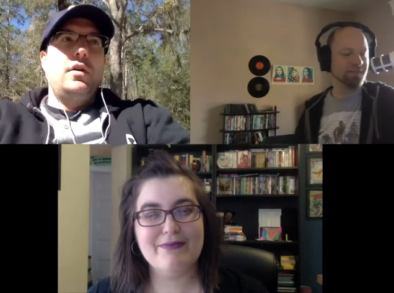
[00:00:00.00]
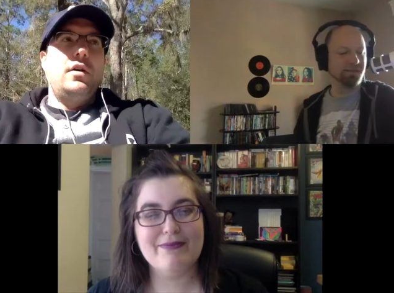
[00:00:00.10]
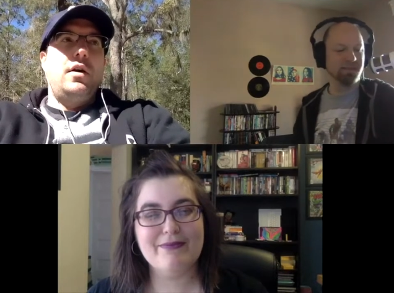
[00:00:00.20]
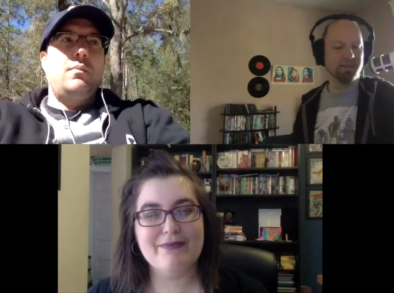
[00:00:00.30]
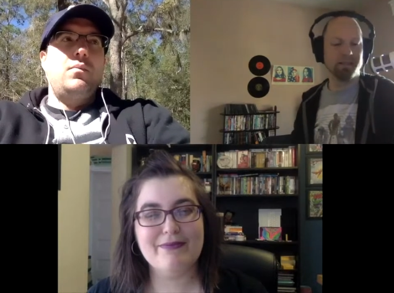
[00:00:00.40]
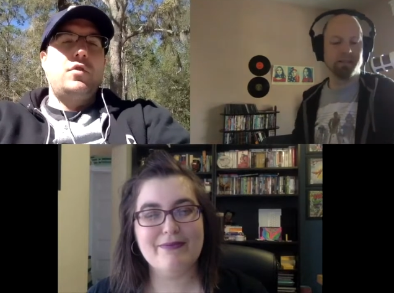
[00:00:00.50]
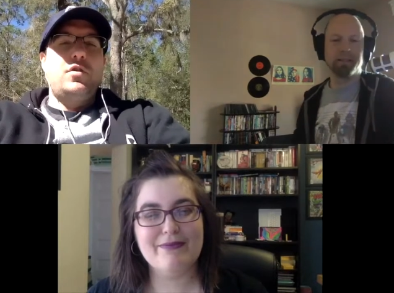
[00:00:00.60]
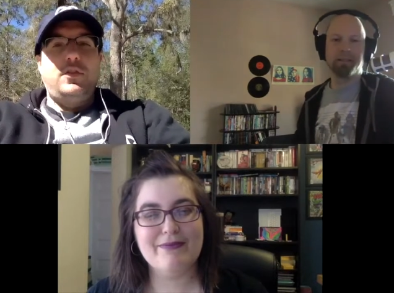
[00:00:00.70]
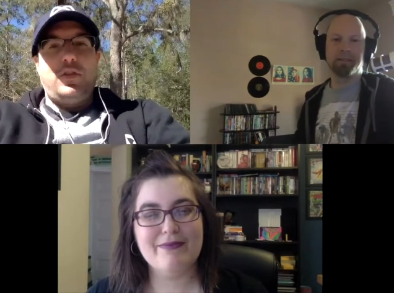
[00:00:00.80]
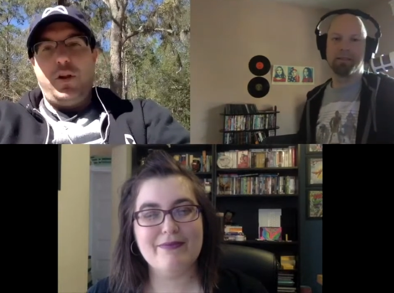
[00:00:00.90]
Speaker 1: Um, so
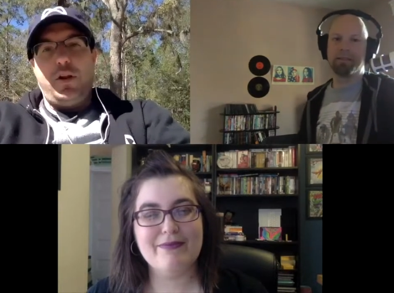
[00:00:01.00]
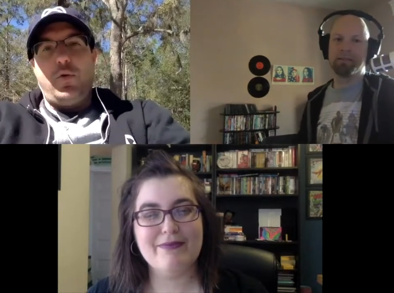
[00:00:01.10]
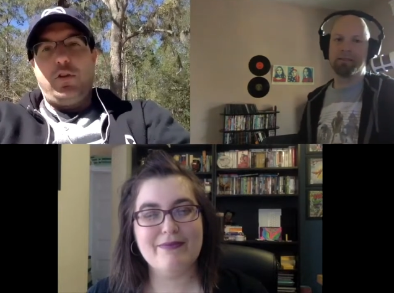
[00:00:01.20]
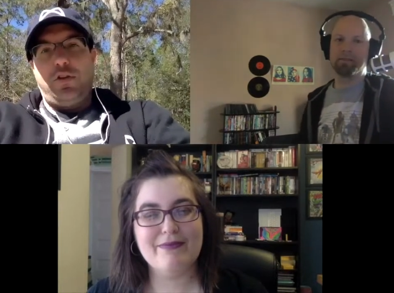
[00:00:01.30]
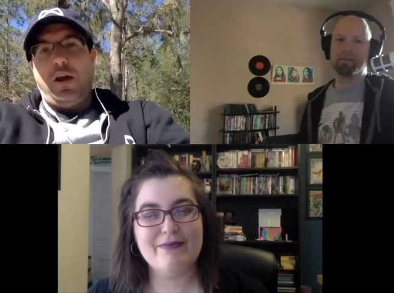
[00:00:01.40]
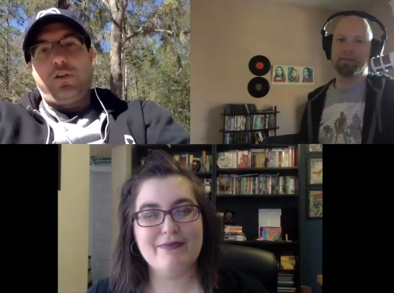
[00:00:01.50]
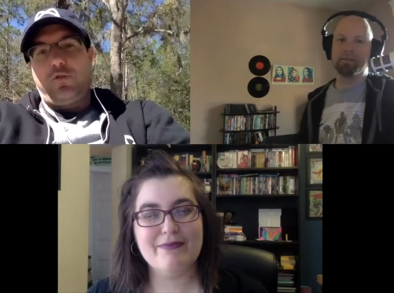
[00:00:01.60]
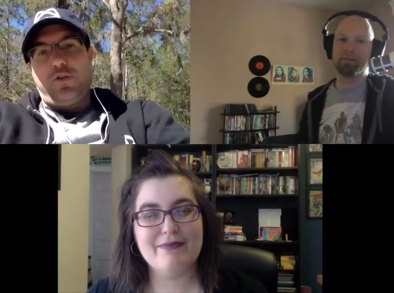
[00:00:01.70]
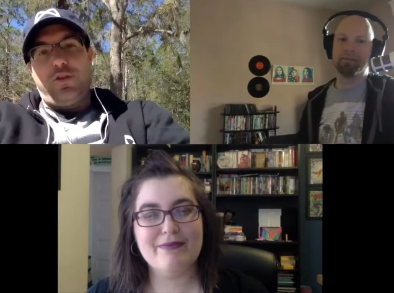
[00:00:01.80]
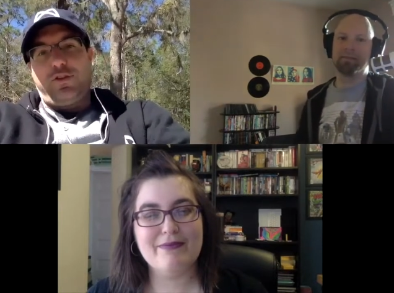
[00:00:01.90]
this is a fitting question, I guess,
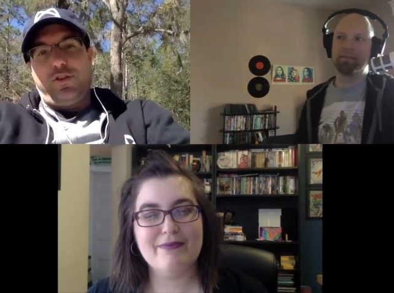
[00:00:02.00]
for this